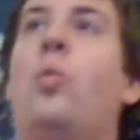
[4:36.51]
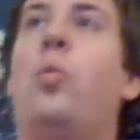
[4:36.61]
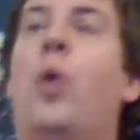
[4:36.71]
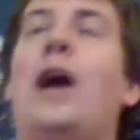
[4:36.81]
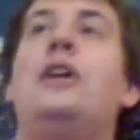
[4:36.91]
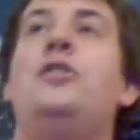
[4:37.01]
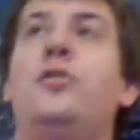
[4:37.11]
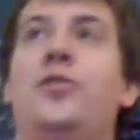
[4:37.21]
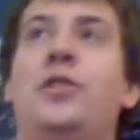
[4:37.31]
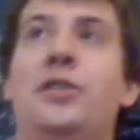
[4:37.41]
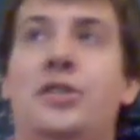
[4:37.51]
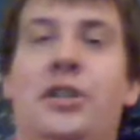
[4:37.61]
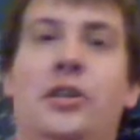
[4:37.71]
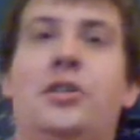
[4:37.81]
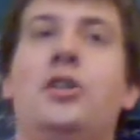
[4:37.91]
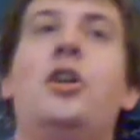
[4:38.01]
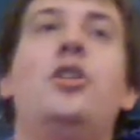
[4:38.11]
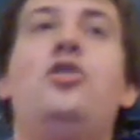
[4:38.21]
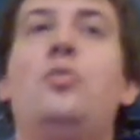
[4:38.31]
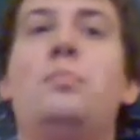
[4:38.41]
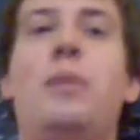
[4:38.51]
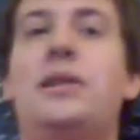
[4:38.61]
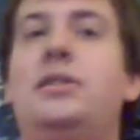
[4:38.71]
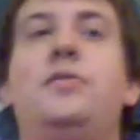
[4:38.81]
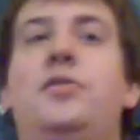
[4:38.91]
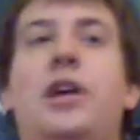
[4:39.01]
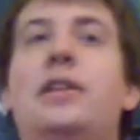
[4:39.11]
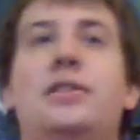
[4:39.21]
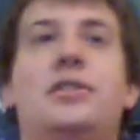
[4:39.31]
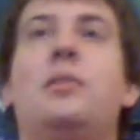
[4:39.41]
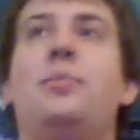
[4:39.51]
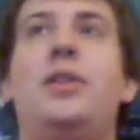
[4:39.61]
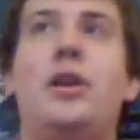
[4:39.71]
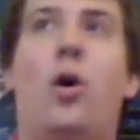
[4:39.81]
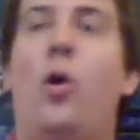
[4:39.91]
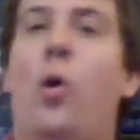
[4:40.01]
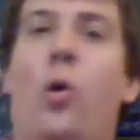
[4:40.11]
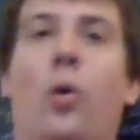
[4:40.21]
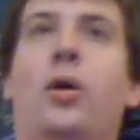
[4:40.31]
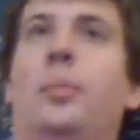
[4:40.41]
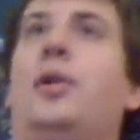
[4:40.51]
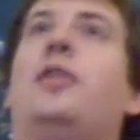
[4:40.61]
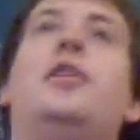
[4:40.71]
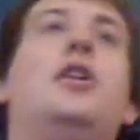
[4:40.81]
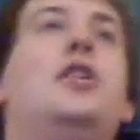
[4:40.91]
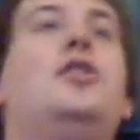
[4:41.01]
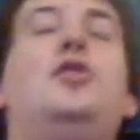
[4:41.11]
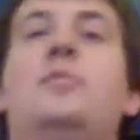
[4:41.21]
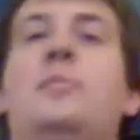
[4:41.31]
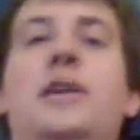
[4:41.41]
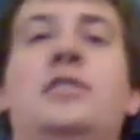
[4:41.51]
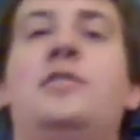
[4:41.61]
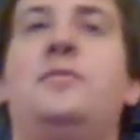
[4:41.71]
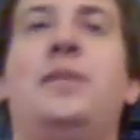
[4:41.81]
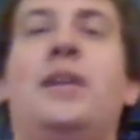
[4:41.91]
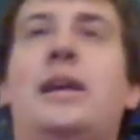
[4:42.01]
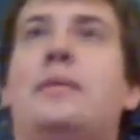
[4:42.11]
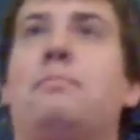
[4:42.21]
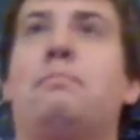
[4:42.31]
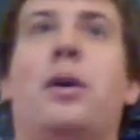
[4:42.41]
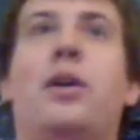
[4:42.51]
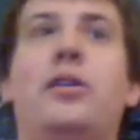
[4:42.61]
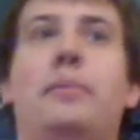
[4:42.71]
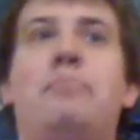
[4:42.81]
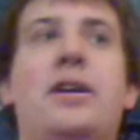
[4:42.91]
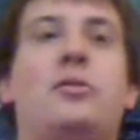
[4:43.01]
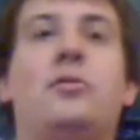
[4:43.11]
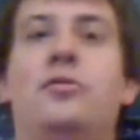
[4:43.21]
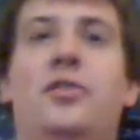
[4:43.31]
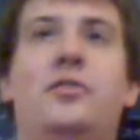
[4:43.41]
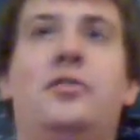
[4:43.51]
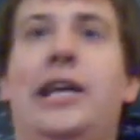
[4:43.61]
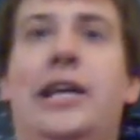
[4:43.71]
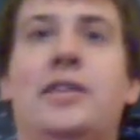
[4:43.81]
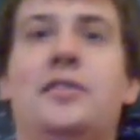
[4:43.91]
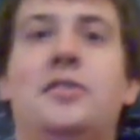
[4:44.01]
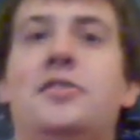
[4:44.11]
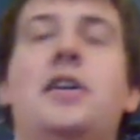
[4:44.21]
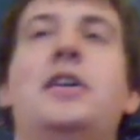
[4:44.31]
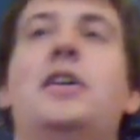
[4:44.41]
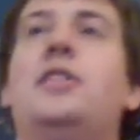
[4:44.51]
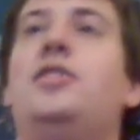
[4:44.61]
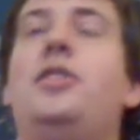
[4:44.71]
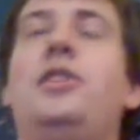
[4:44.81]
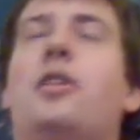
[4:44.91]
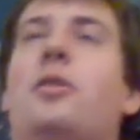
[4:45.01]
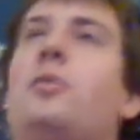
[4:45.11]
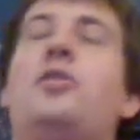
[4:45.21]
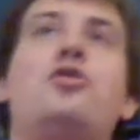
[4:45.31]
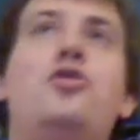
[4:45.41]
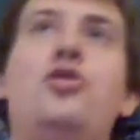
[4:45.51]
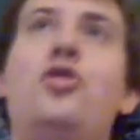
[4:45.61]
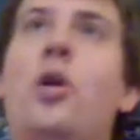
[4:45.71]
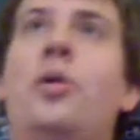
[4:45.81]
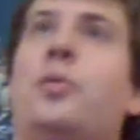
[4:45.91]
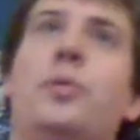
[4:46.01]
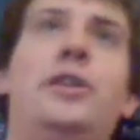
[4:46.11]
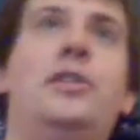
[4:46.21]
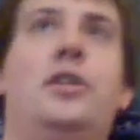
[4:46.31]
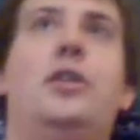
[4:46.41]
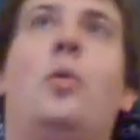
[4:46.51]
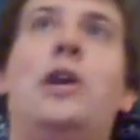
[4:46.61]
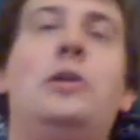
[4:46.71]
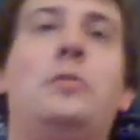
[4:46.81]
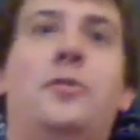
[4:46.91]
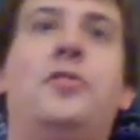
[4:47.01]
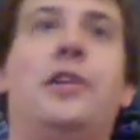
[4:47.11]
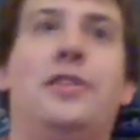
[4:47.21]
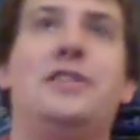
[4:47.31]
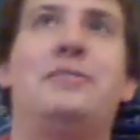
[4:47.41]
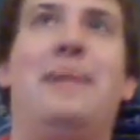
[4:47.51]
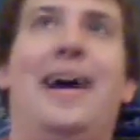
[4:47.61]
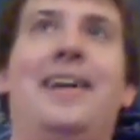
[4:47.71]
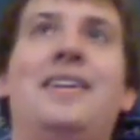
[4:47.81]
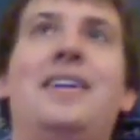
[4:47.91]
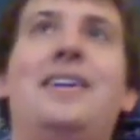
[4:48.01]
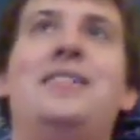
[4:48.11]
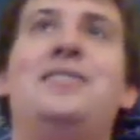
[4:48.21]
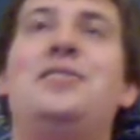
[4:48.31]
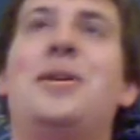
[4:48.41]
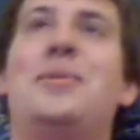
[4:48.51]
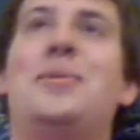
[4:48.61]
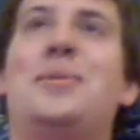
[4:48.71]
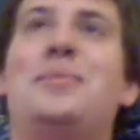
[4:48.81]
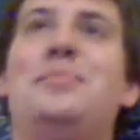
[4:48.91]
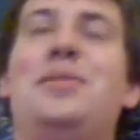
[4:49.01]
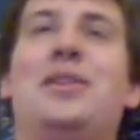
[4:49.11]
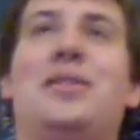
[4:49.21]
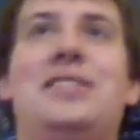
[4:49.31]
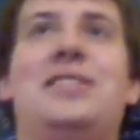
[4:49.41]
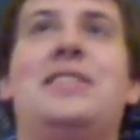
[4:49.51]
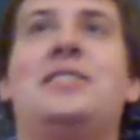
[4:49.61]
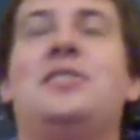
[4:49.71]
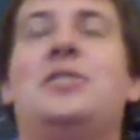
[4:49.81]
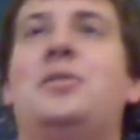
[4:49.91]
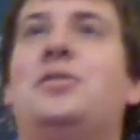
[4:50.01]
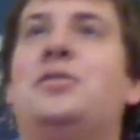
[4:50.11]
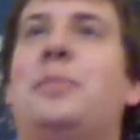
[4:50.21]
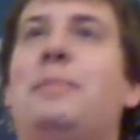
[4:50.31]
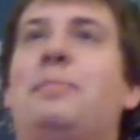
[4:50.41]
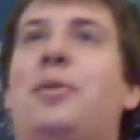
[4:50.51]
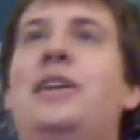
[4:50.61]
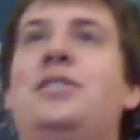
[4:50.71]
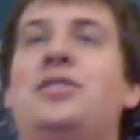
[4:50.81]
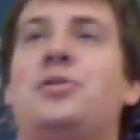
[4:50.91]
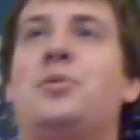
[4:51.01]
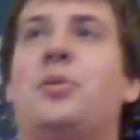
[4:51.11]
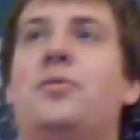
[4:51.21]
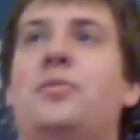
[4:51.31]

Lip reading: why do you feel this guilty? You must have done something horrible. You must have like burned a barrel full of kittens. There's no other reason why you would feel this bad. So, that's so my brain just sort of,